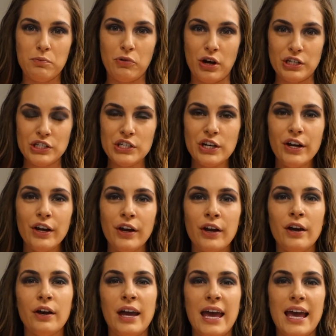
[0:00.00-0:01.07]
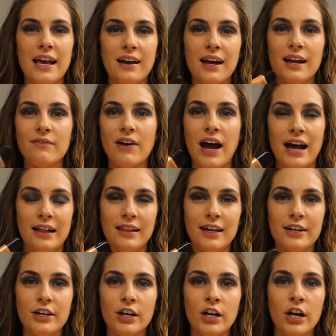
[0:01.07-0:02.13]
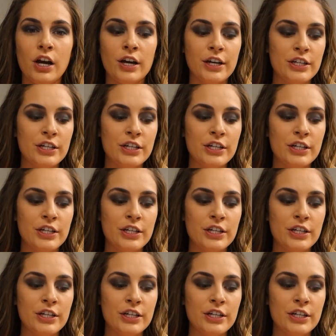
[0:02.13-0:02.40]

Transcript: bronzer and kind of a highlighter.